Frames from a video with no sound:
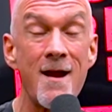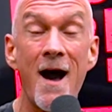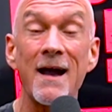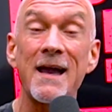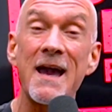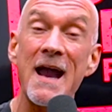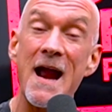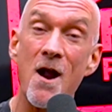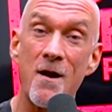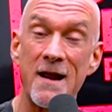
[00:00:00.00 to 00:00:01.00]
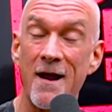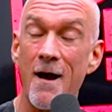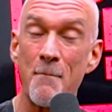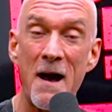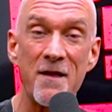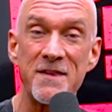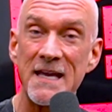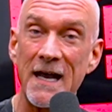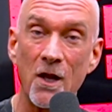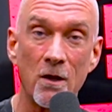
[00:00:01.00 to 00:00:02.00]
not caring about
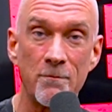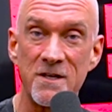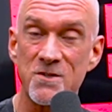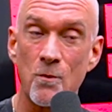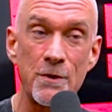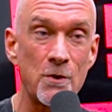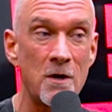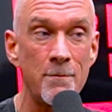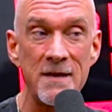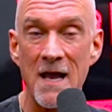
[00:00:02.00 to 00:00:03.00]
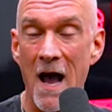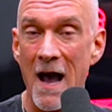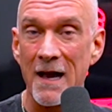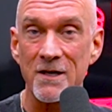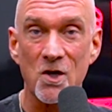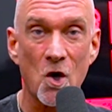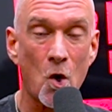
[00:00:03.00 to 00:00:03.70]
the elements, whether it be hot,